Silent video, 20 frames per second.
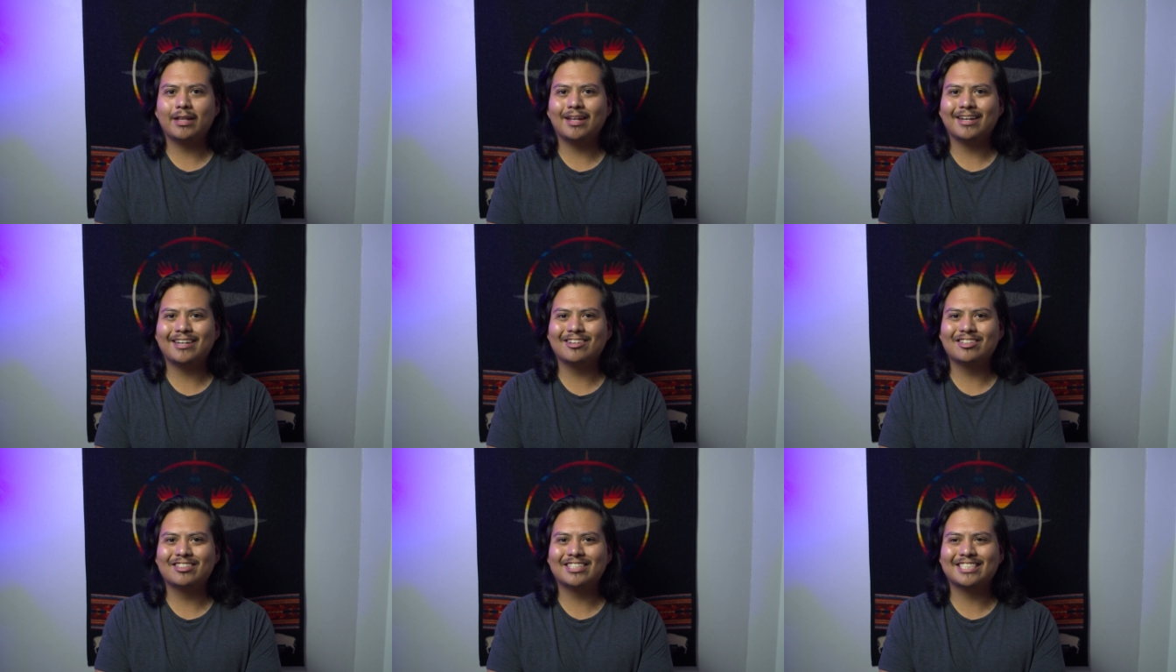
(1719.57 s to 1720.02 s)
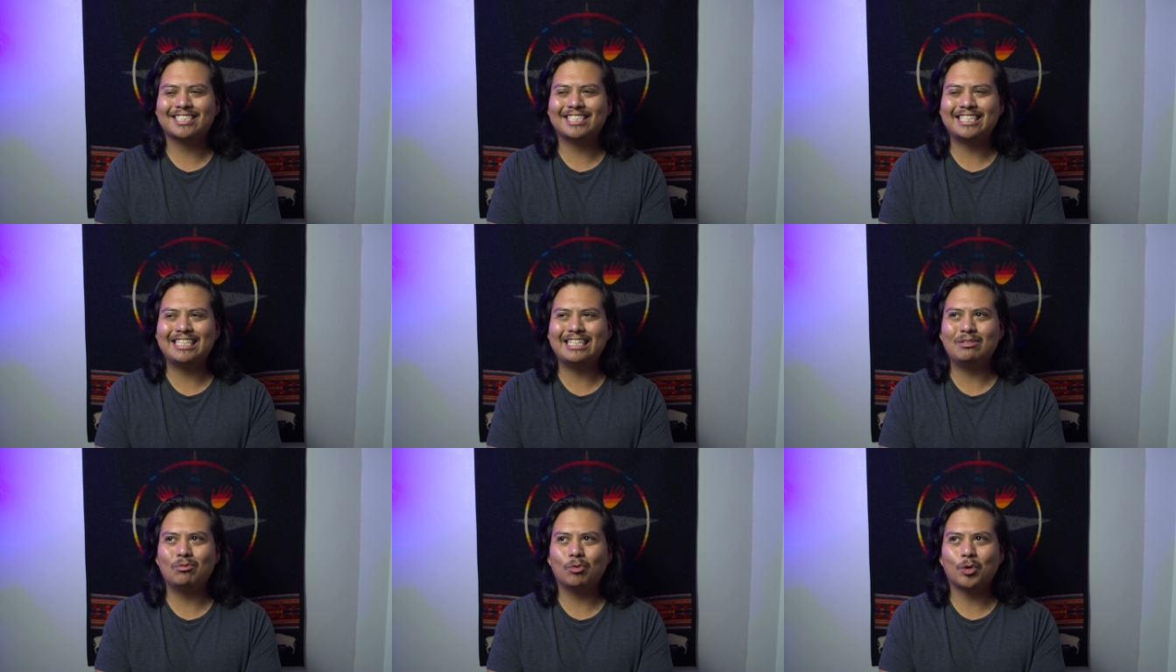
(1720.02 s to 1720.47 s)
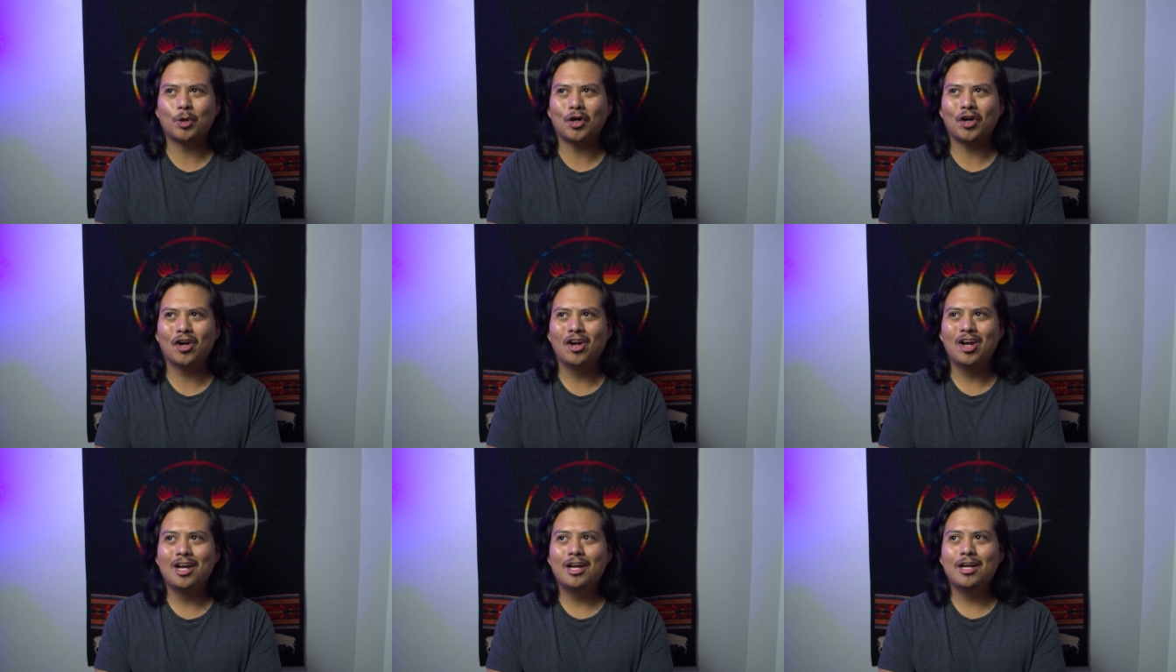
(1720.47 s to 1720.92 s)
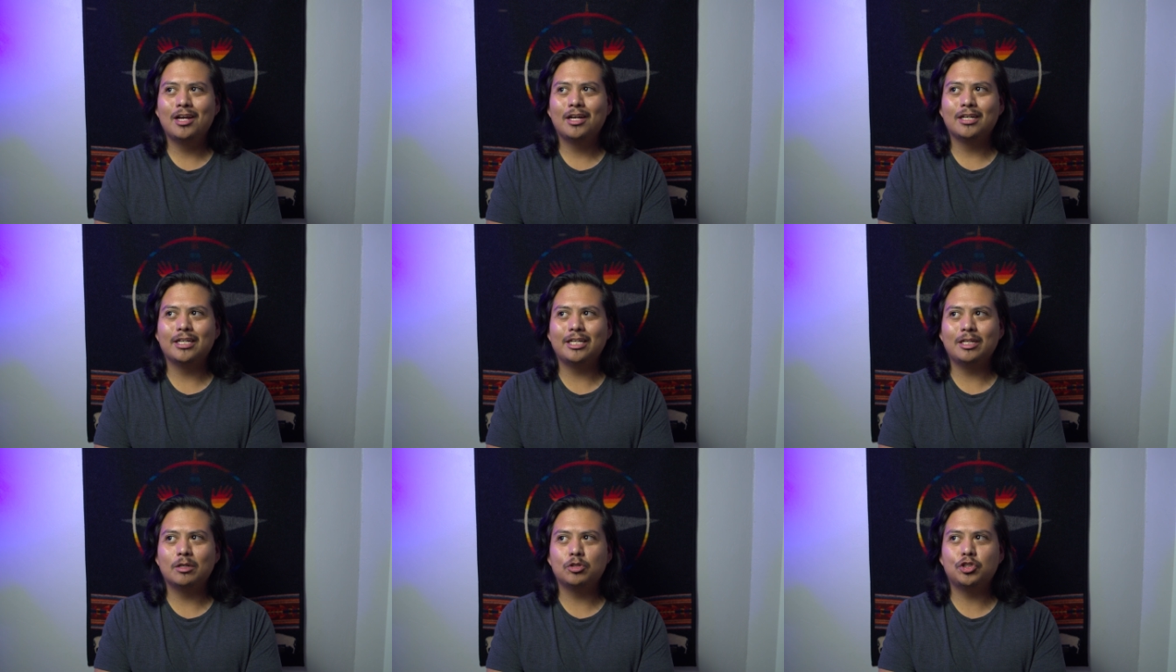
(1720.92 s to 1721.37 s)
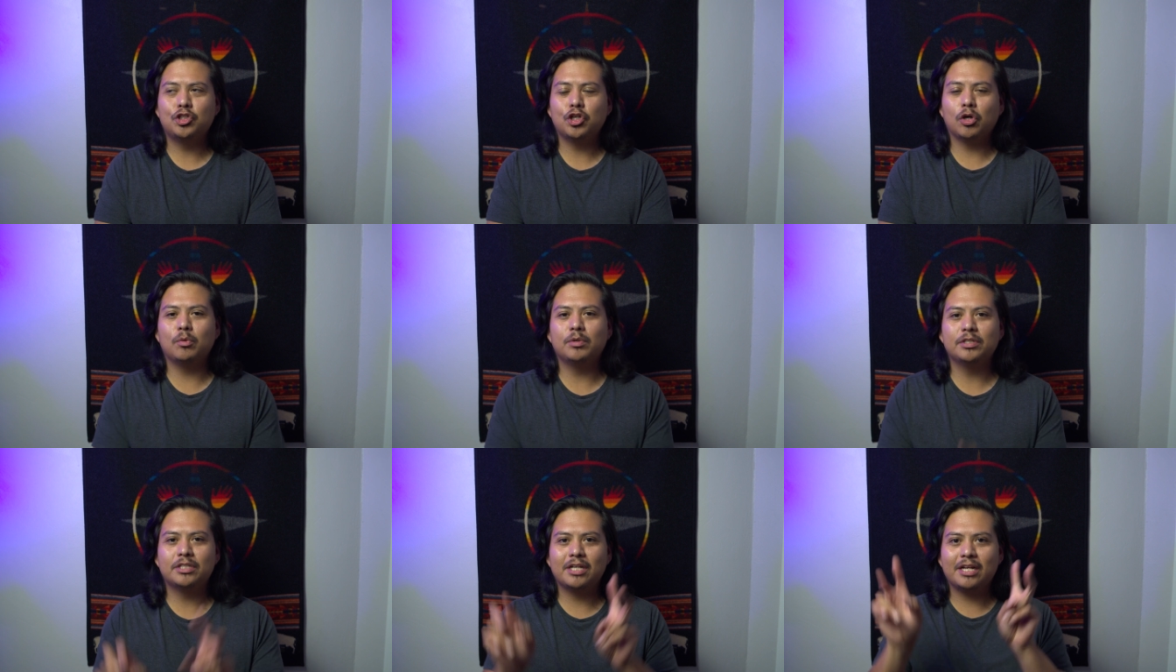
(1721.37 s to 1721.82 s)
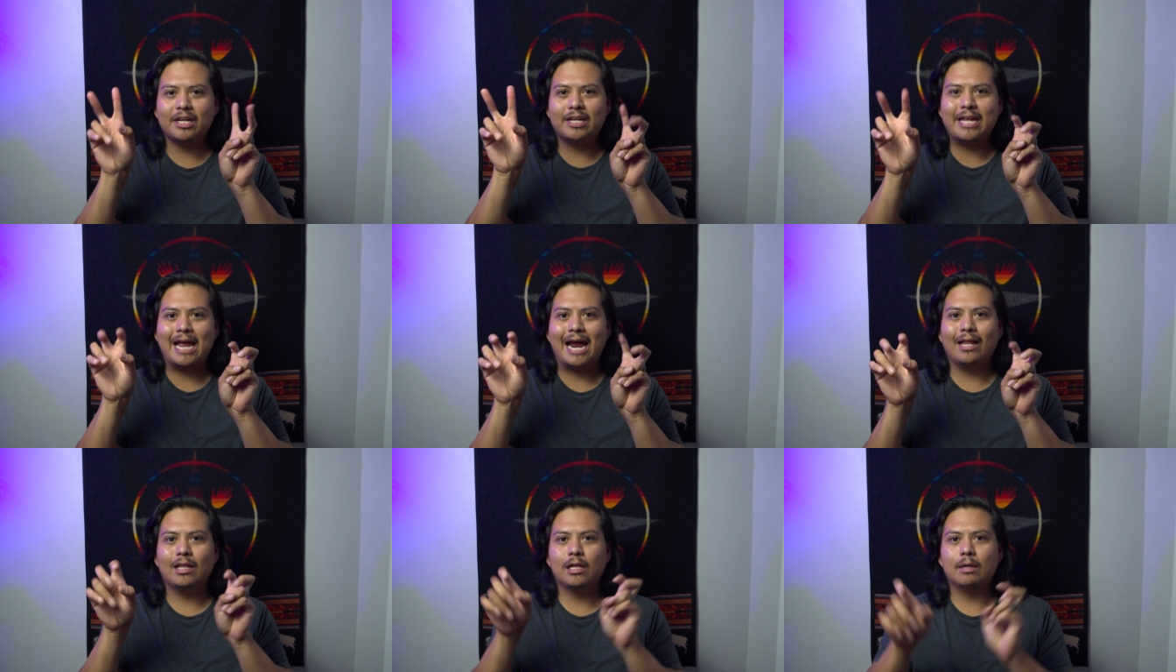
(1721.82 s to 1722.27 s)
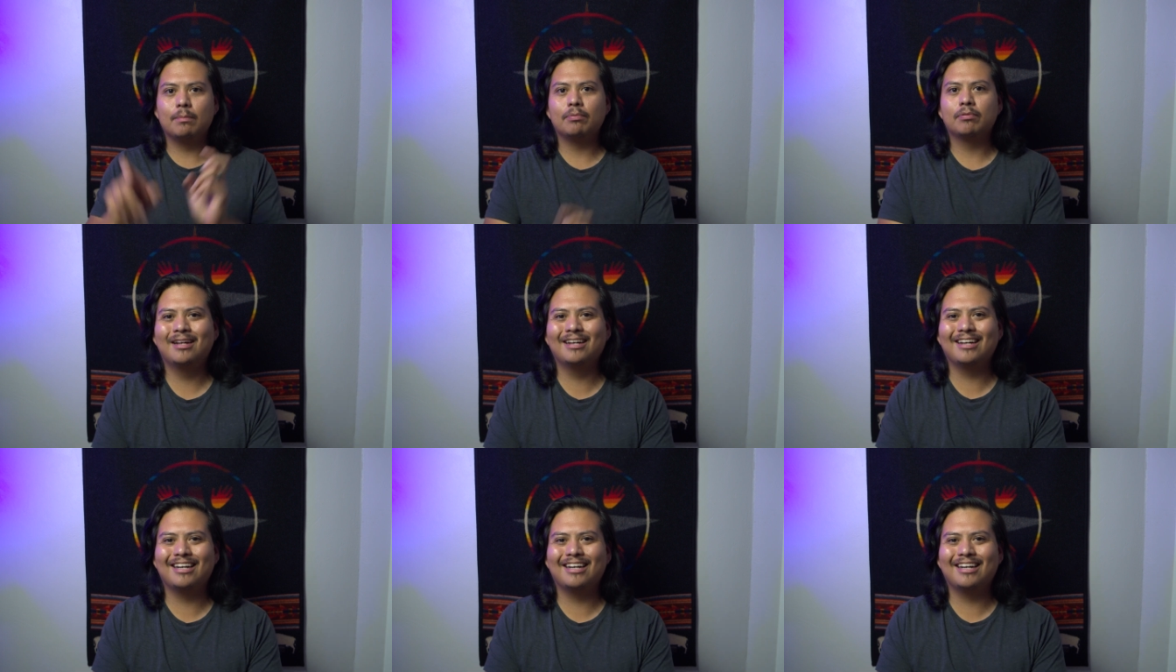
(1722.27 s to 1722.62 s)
Like, there's a scene where, you know, Joe is in Gallup.